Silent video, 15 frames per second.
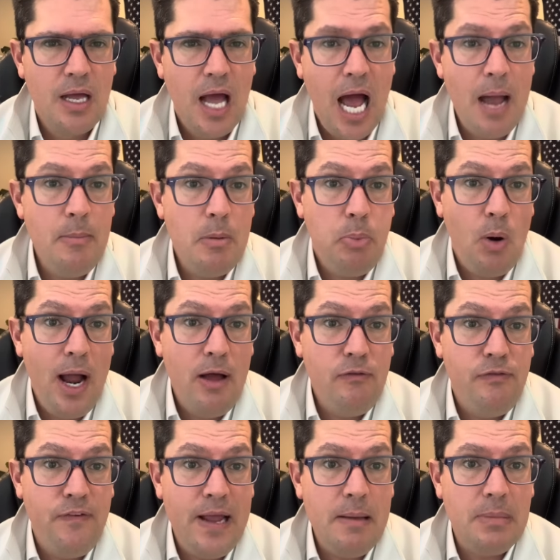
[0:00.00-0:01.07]
I'm a proud
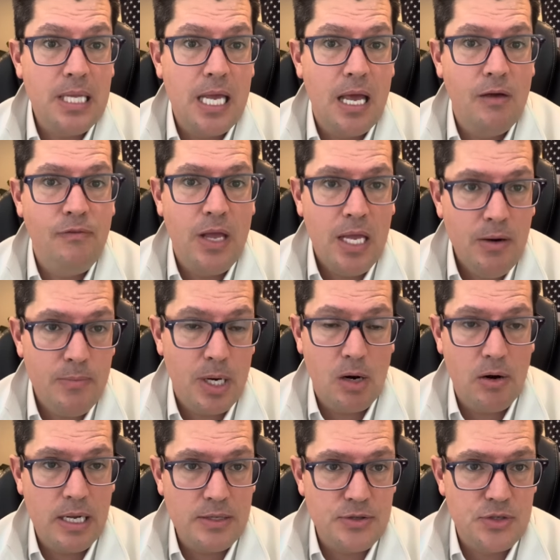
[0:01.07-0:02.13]
family of
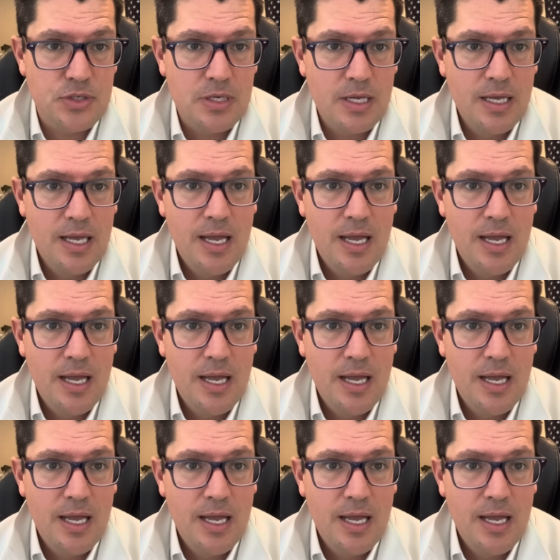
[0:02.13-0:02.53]
immigrants,